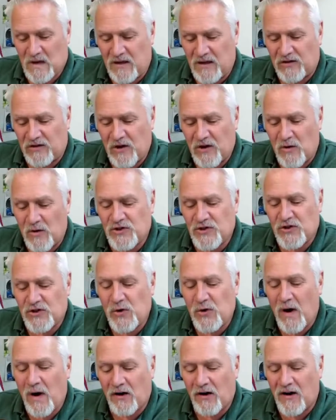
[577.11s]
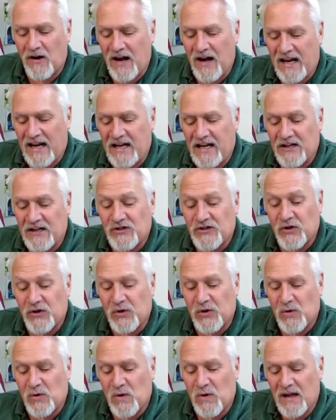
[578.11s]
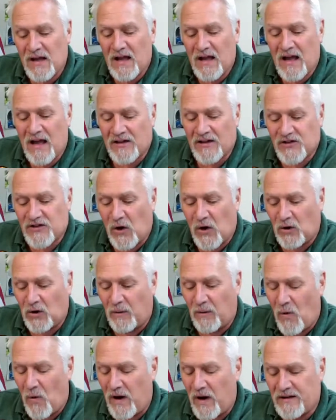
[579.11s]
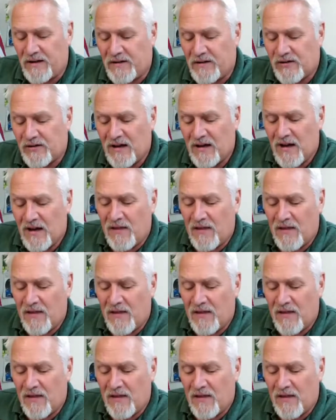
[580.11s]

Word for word: uh, so 282 uh, total points.